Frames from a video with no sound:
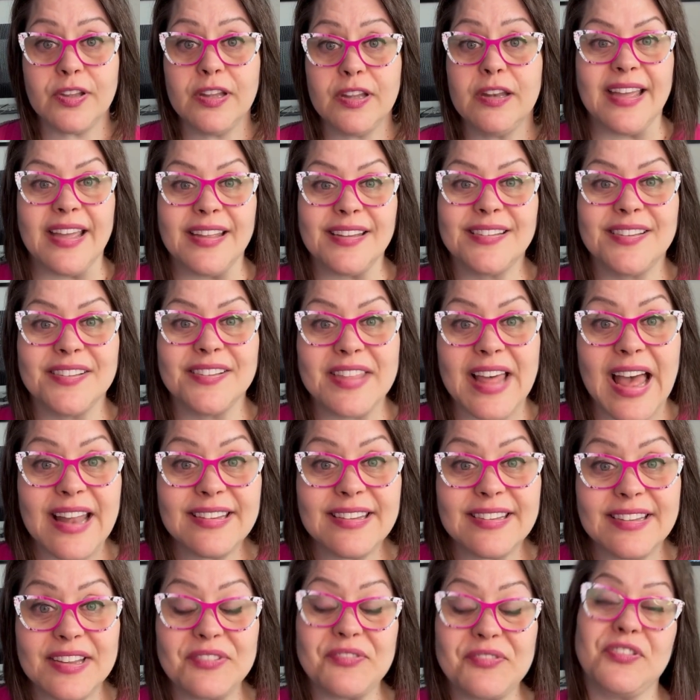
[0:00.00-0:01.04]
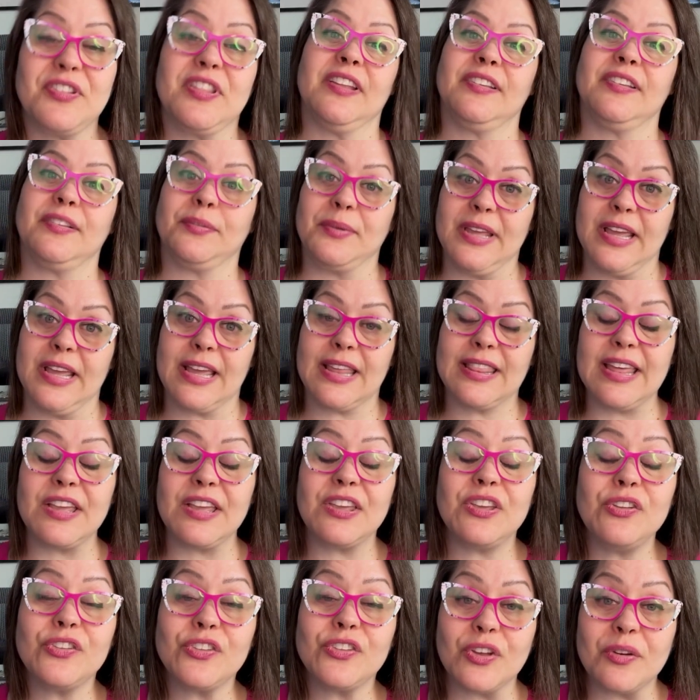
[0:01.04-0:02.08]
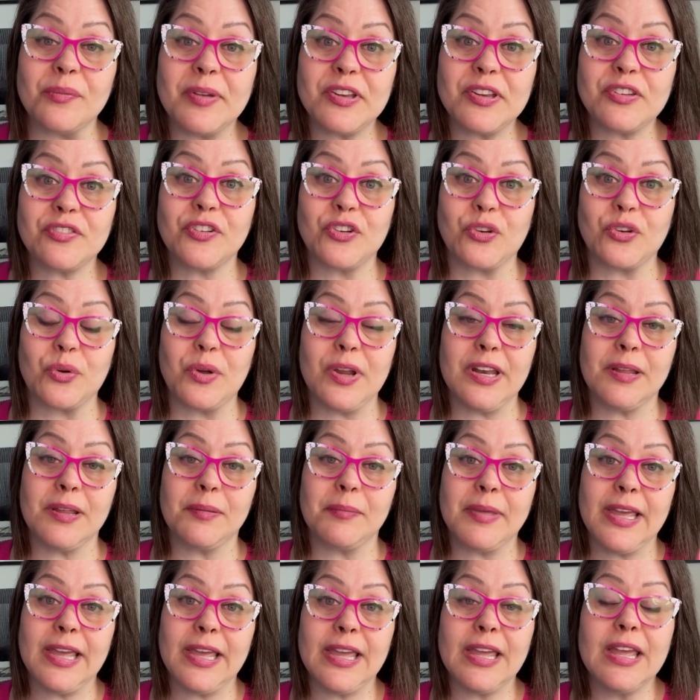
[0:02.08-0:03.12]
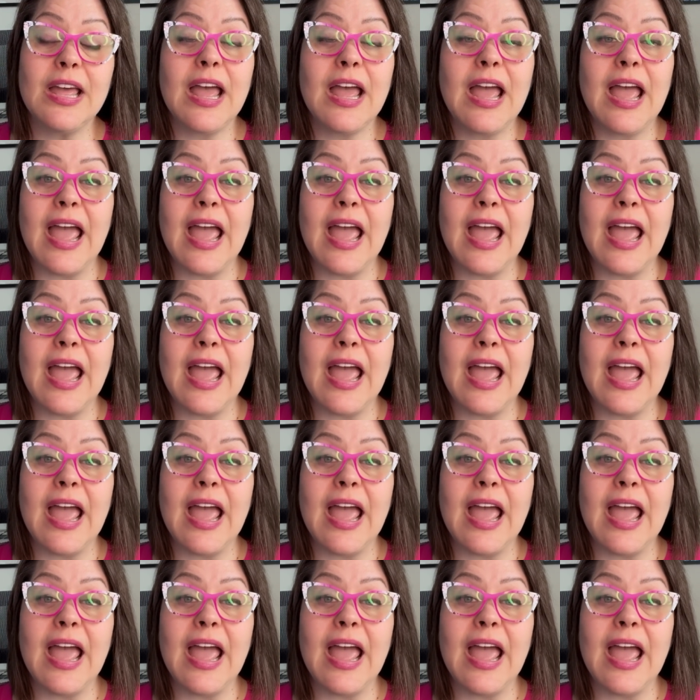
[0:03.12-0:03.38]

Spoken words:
Okay, so that's it for this week. Thank you so much for joining me.